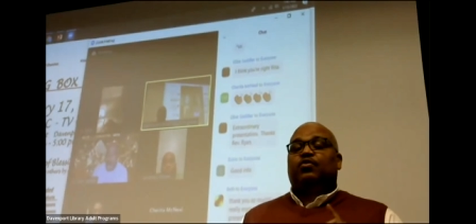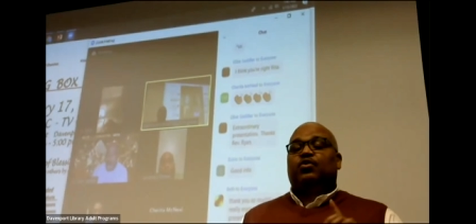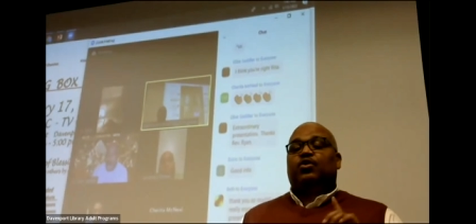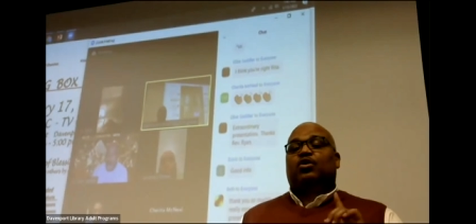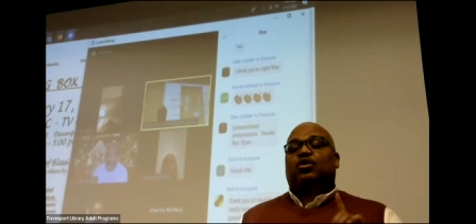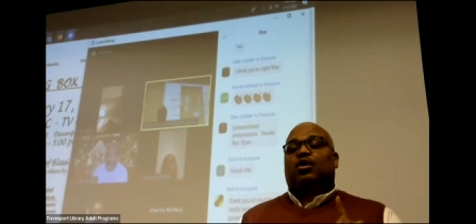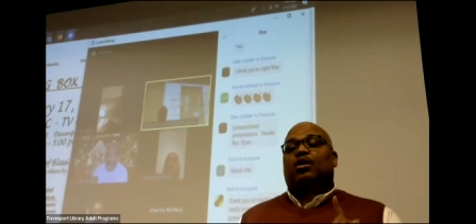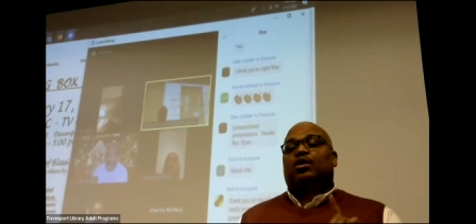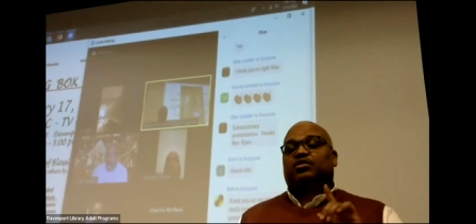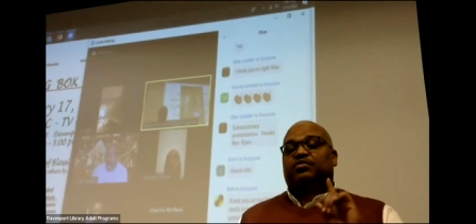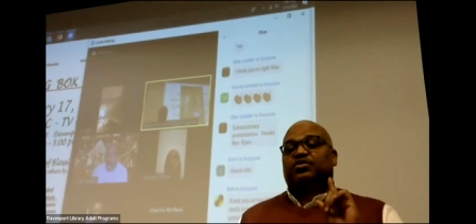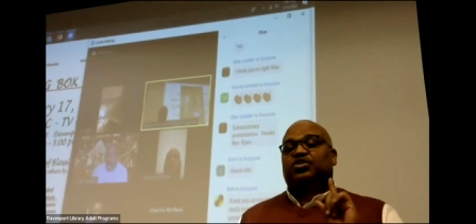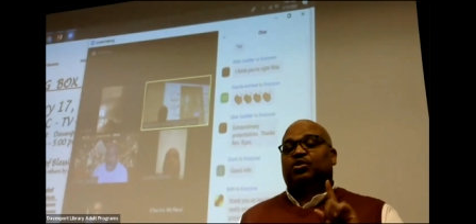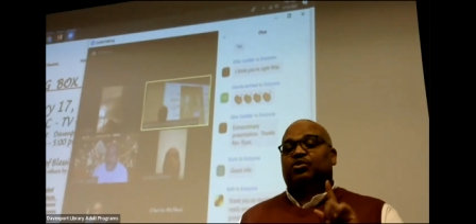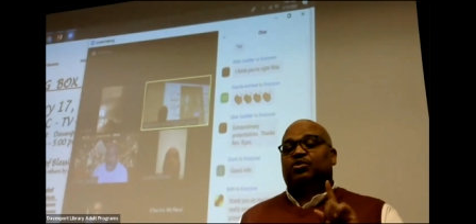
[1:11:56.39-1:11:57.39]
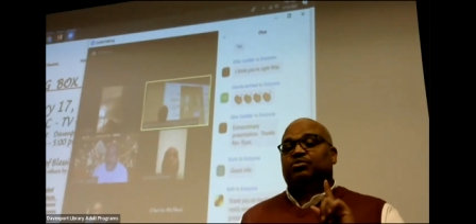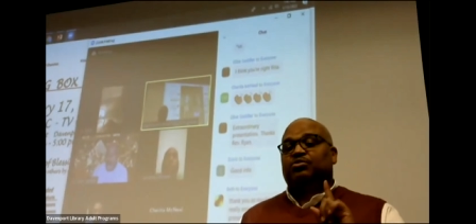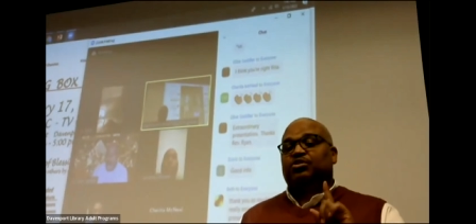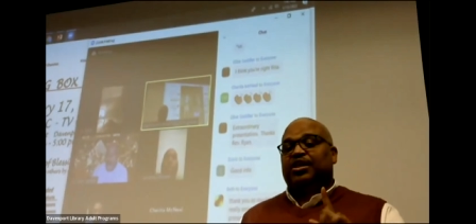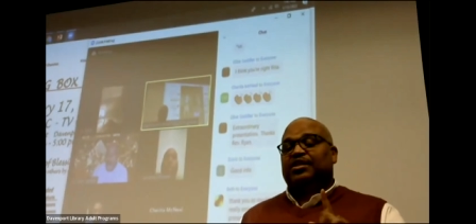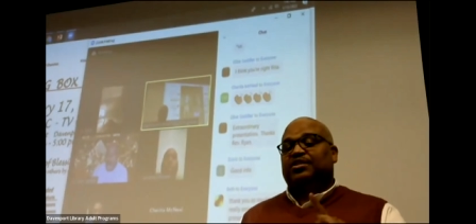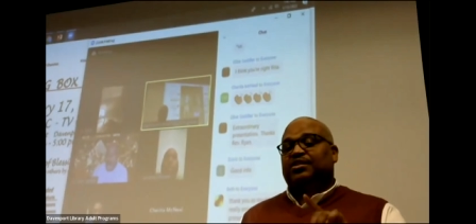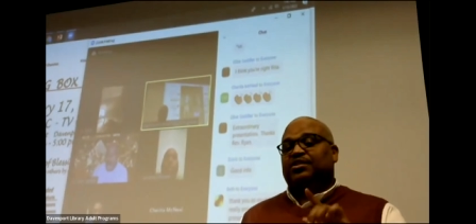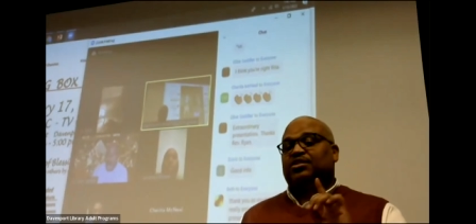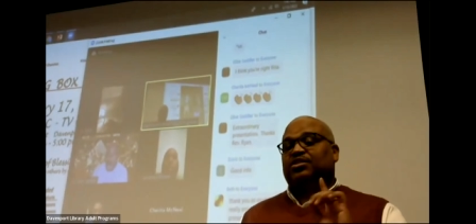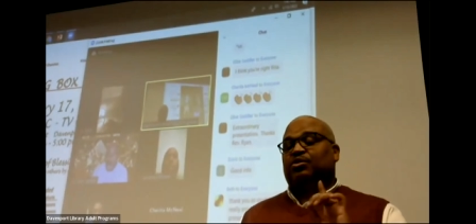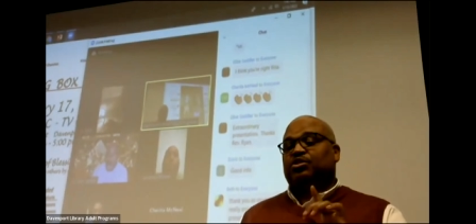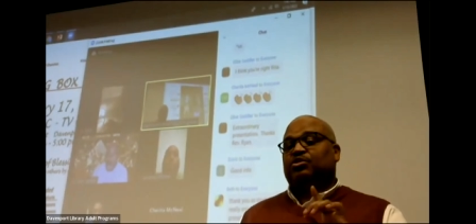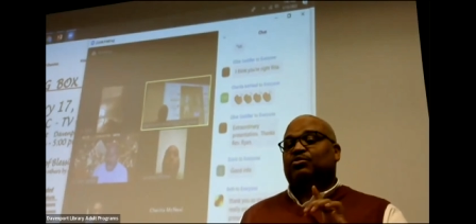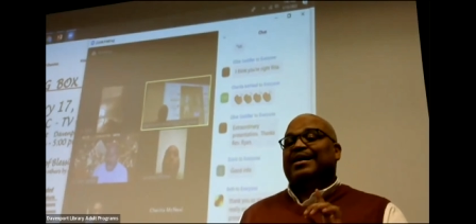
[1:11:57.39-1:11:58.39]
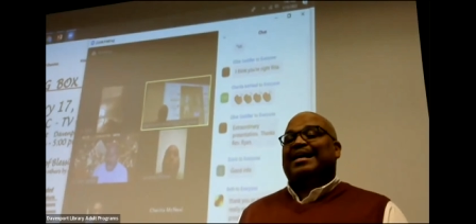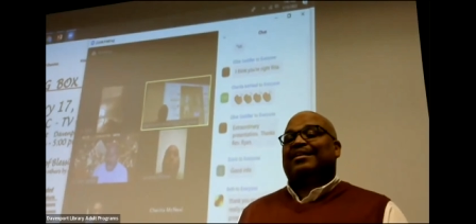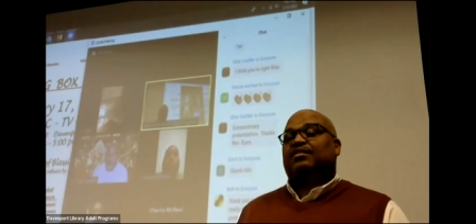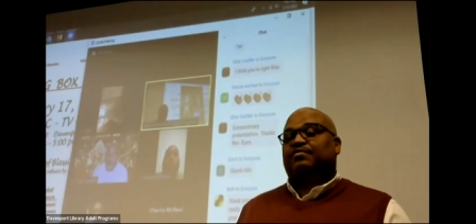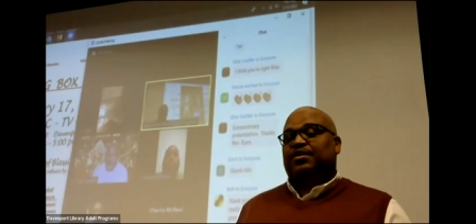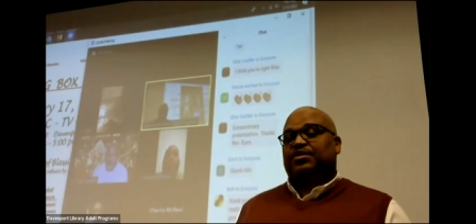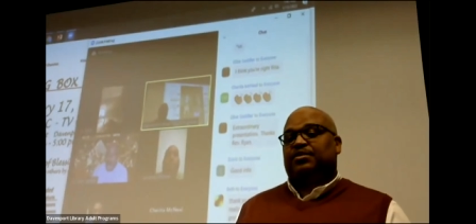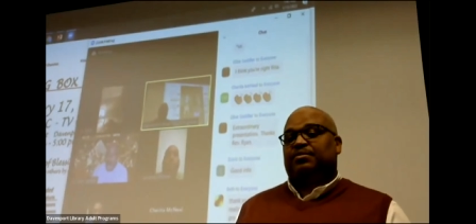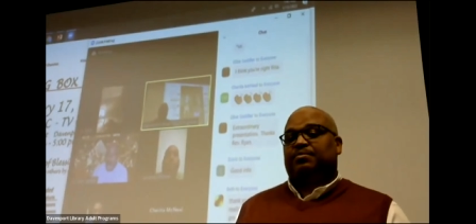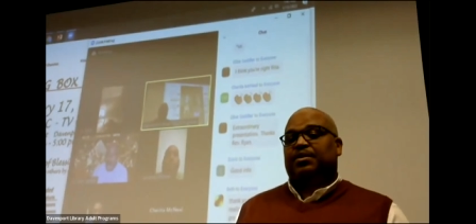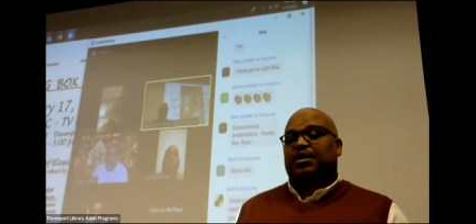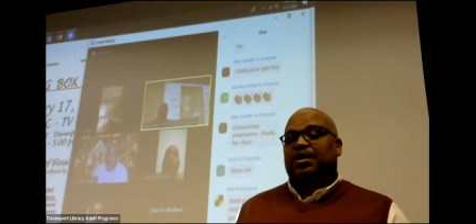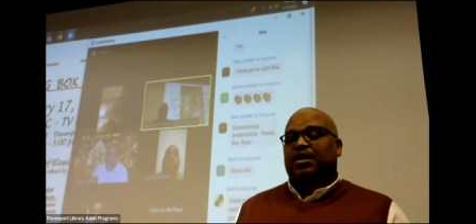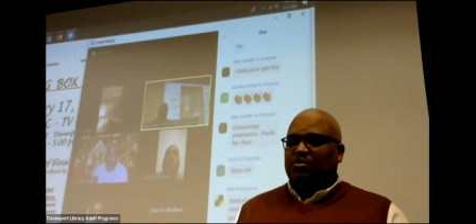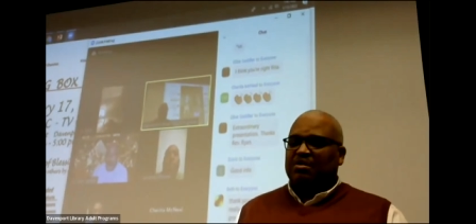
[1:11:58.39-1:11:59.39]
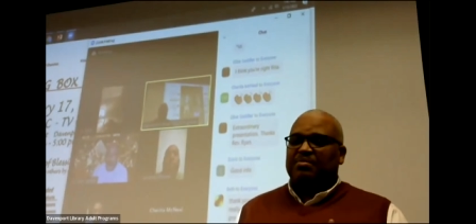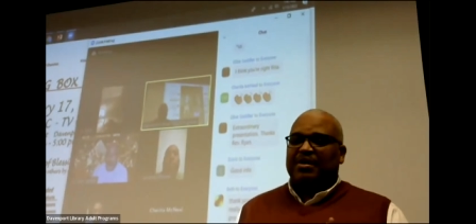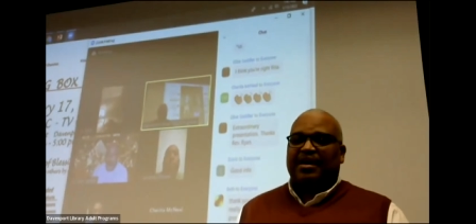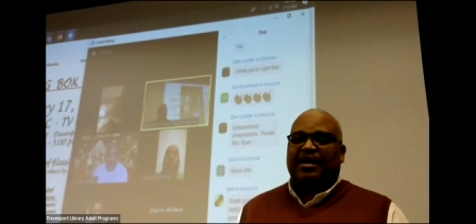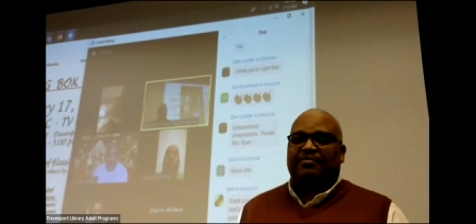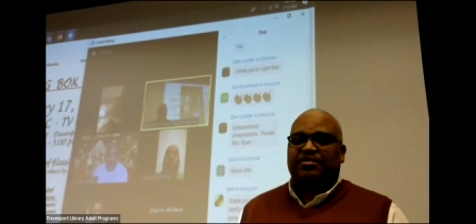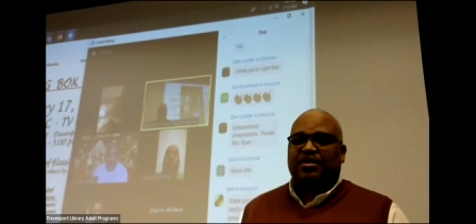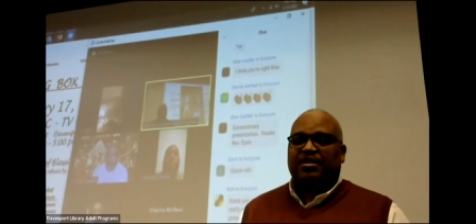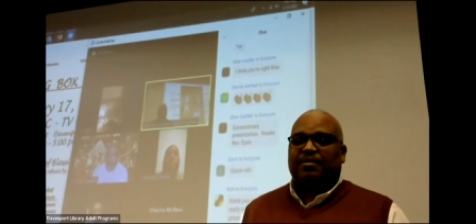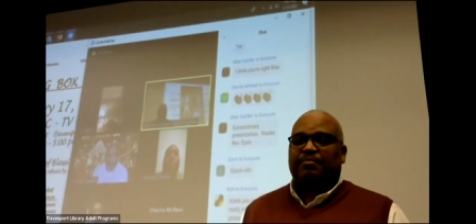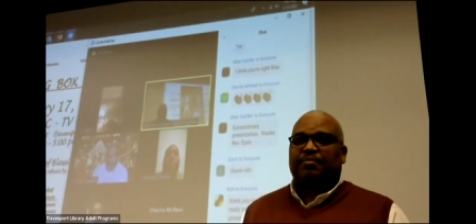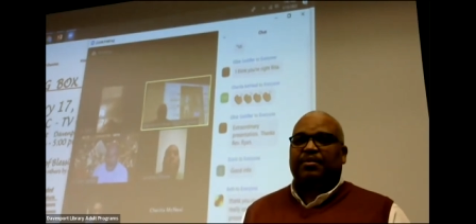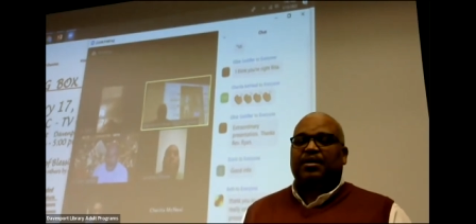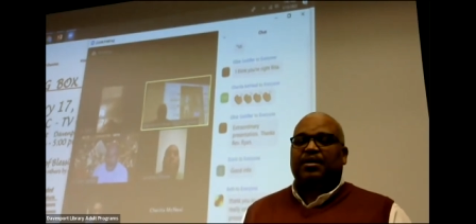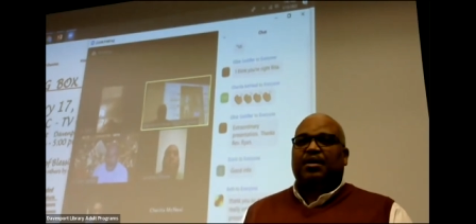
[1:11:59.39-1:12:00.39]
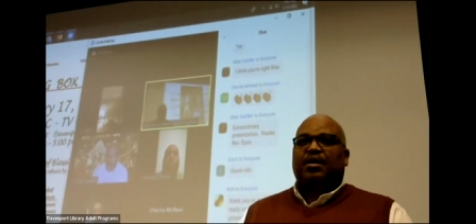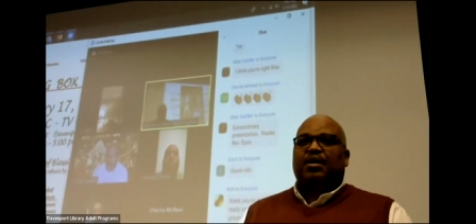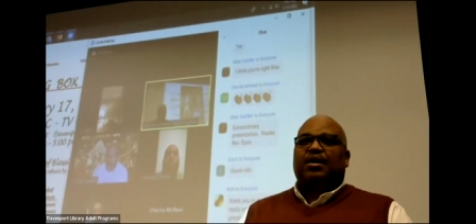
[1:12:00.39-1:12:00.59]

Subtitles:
for the cause of social justice, social activism. We may have some,